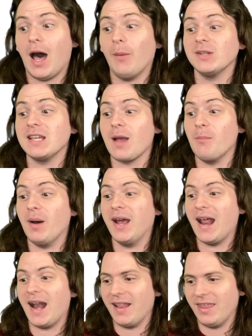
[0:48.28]
I'm going to take a
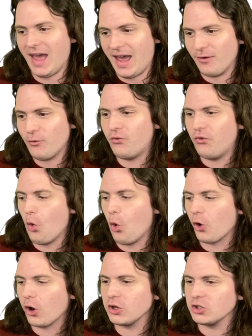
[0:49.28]
bite out of that.
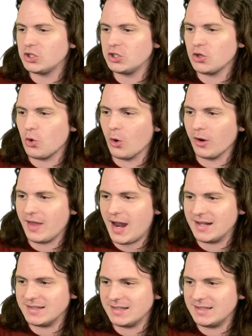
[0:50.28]
For sure,
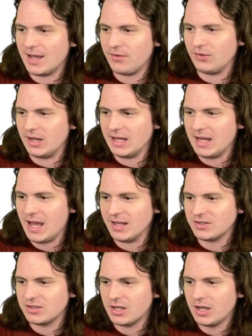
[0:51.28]
that is a definite
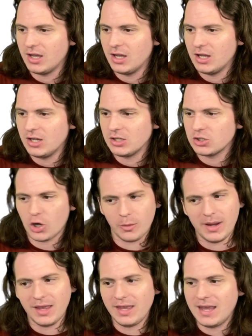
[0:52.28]
yes.
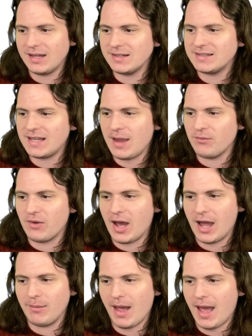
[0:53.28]
Charmeleon, same
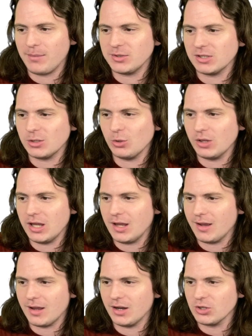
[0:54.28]
vibe,
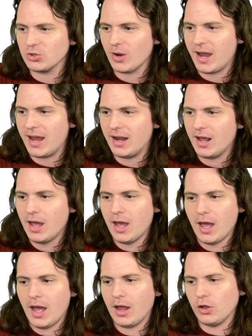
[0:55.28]
absolutely going to try it
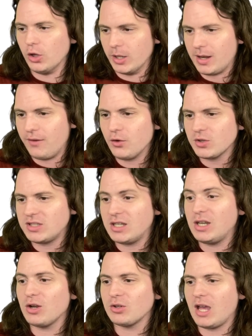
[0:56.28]
look, if you're
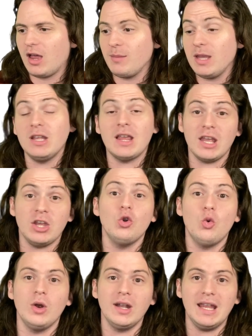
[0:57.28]
sitting here telling me that
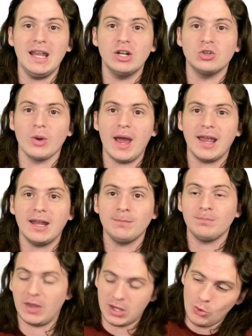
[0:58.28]
you wouldn't eat a
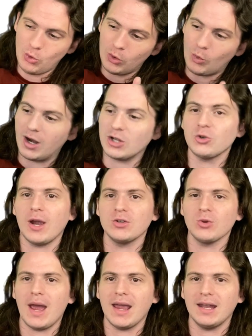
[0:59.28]
dragon, that you wouldn't want to try
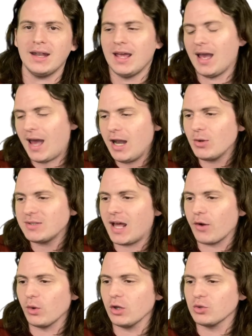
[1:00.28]
dragon, I know it's
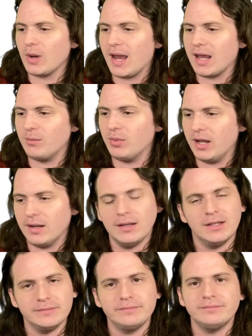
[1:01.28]
not a real dragon, but
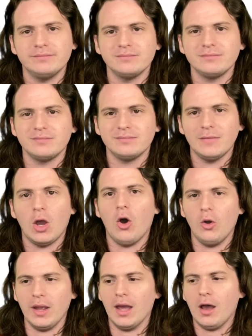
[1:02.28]

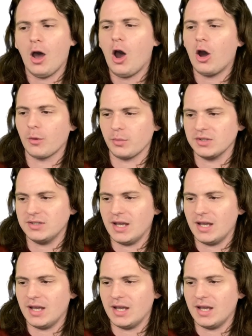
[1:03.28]
Oh yeah, 100%,